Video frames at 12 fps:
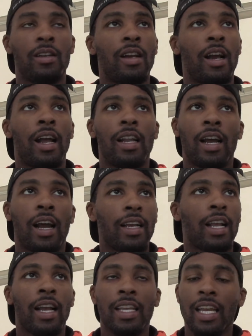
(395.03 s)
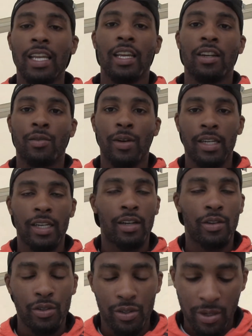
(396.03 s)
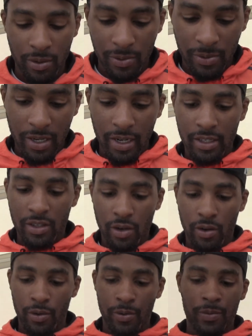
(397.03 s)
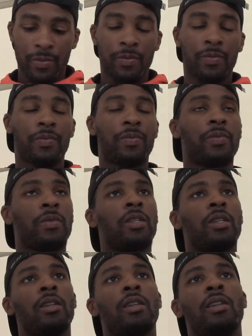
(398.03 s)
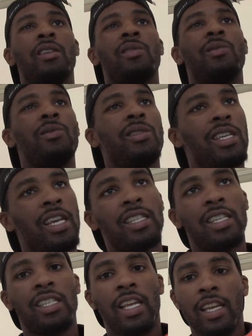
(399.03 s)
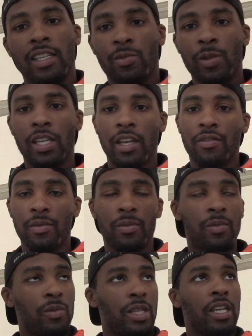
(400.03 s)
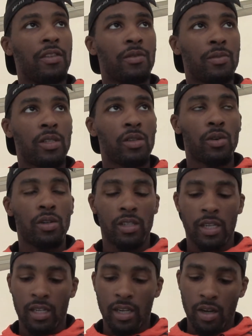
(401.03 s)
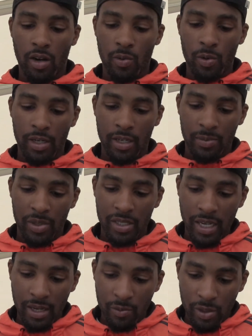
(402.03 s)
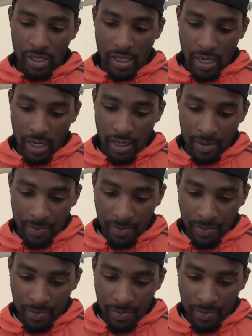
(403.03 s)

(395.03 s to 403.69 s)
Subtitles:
I can't get it right now." You see what I'm saying? So we take the kids, we give them the toys that they all wanted, but then we say,